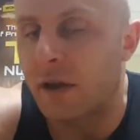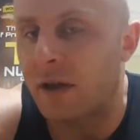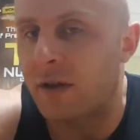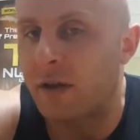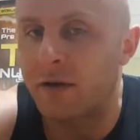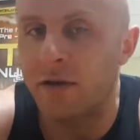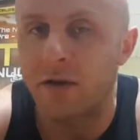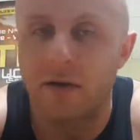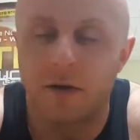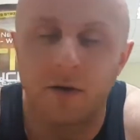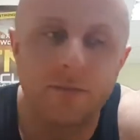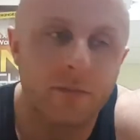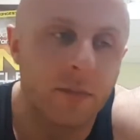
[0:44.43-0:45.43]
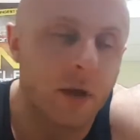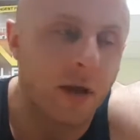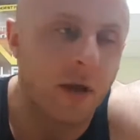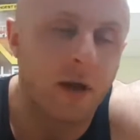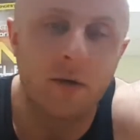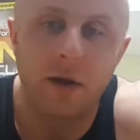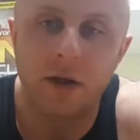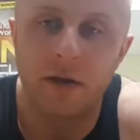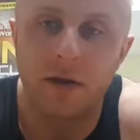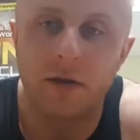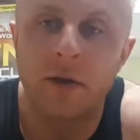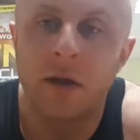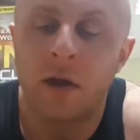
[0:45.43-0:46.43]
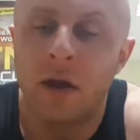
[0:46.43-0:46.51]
I still do, I really do.